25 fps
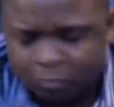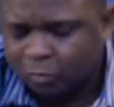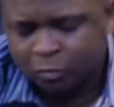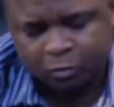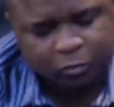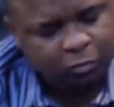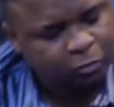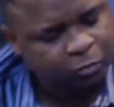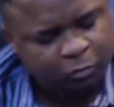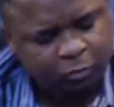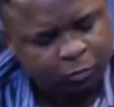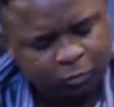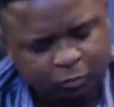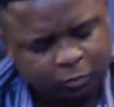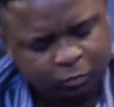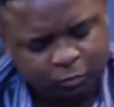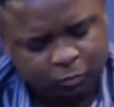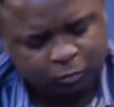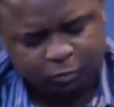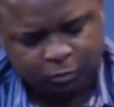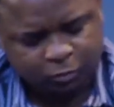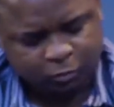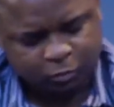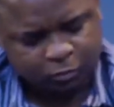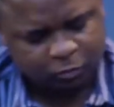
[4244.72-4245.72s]

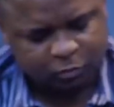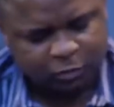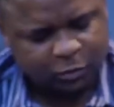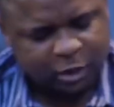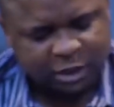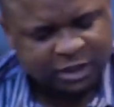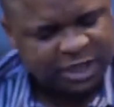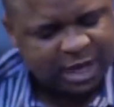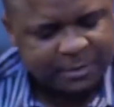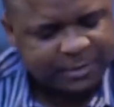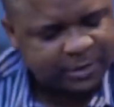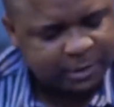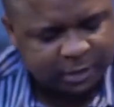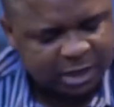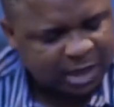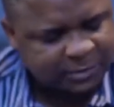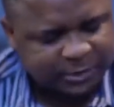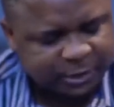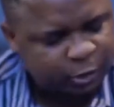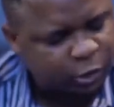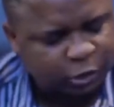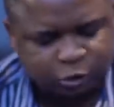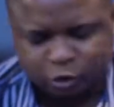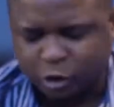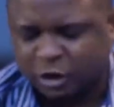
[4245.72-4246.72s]

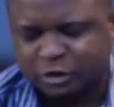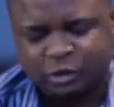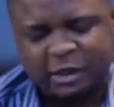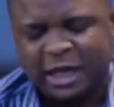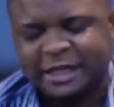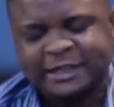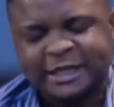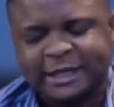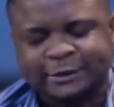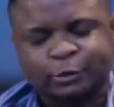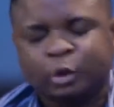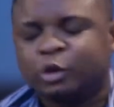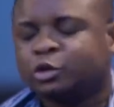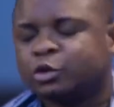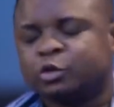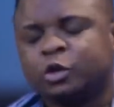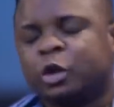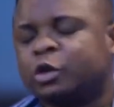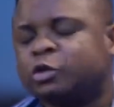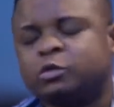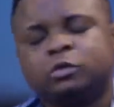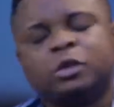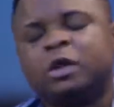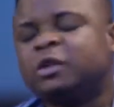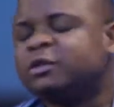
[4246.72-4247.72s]
Dami, don't talk like that. Don't
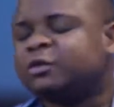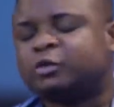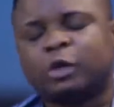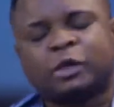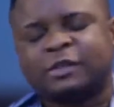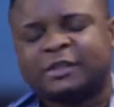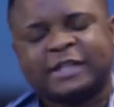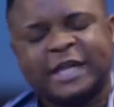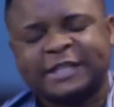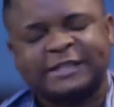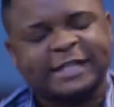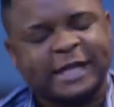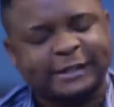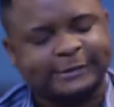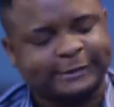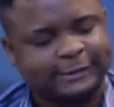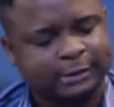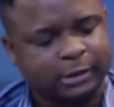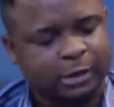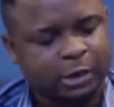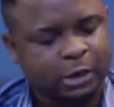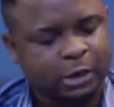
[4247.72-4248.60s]
talk like that.